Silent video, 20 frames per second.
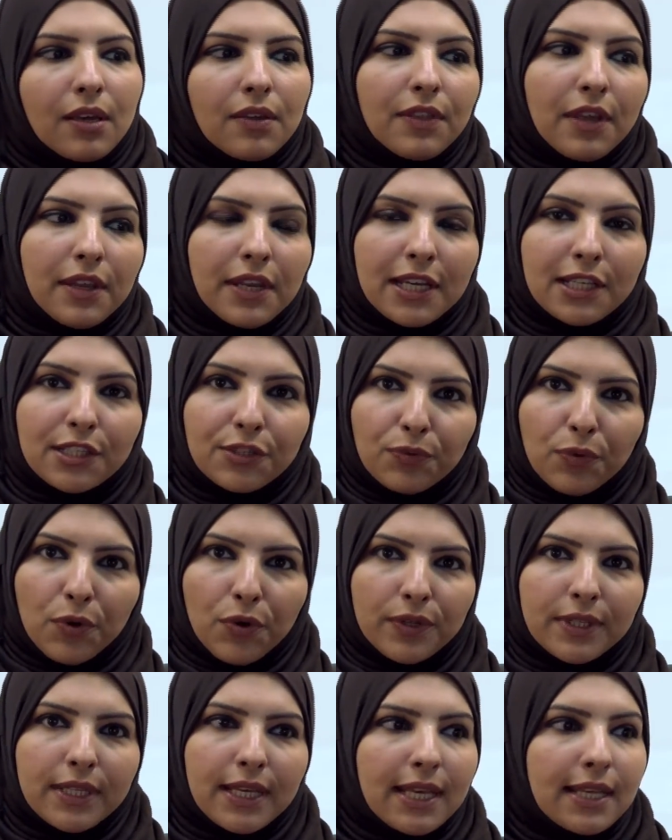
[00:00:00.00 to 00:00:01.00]
The next
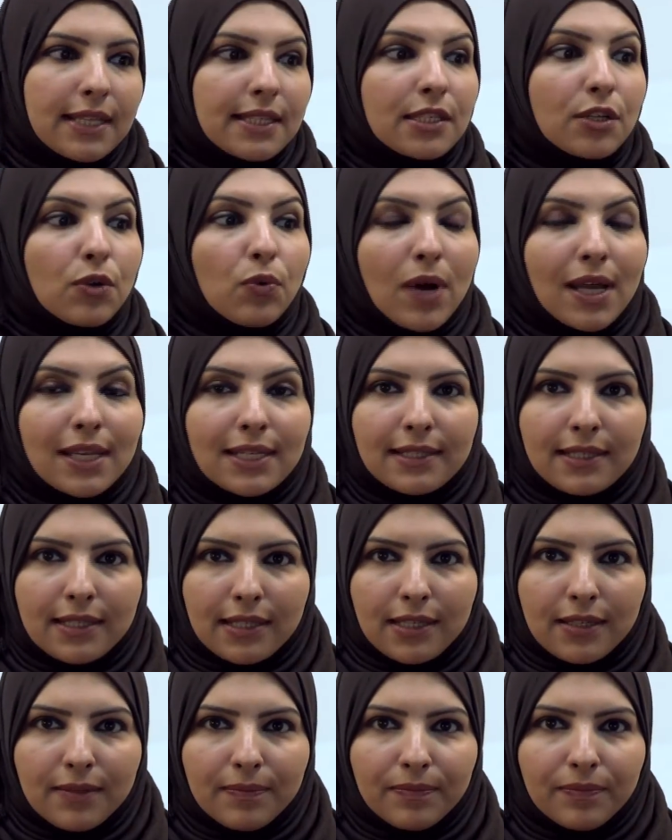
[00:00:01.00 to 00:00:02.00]
word is
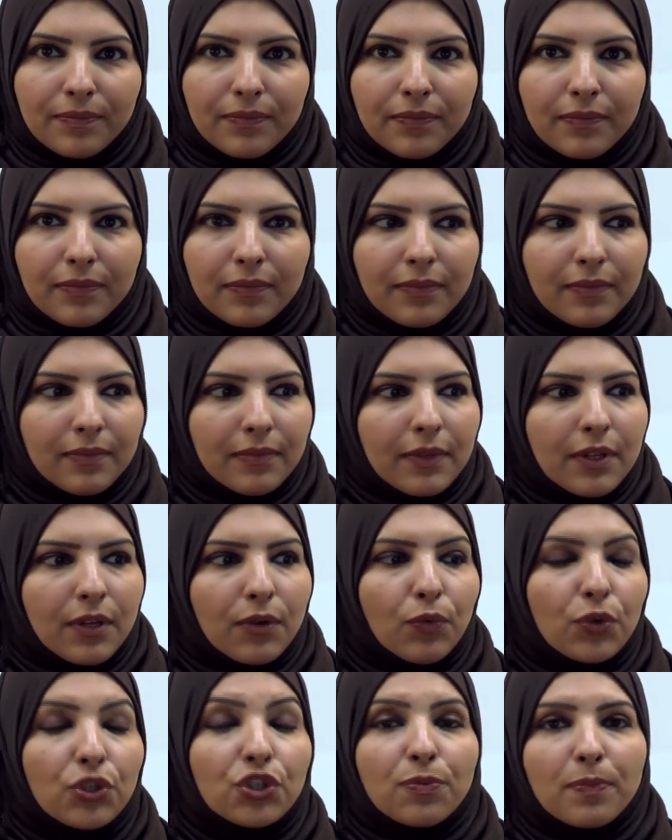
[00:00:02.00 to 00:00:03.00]
quality,
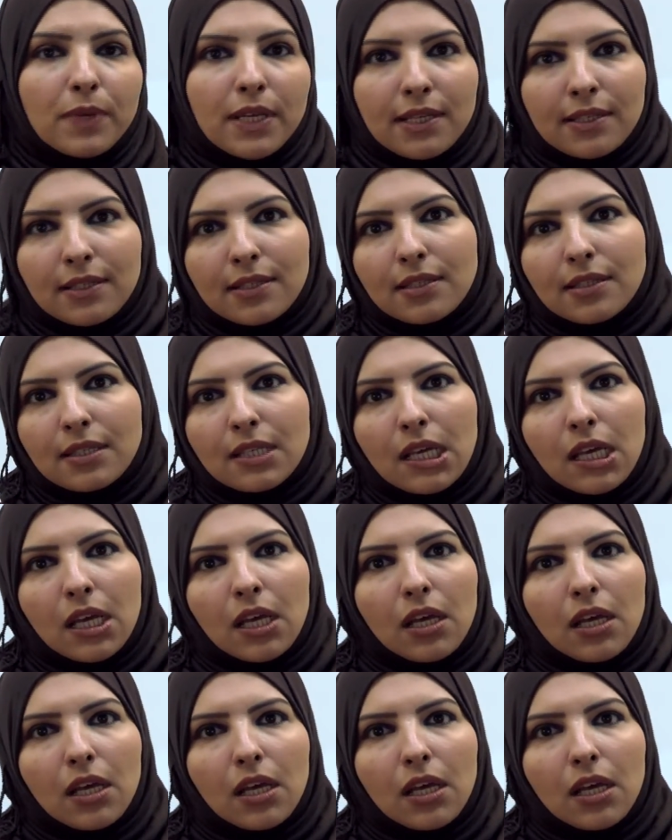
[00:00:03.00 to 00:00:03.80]
which means,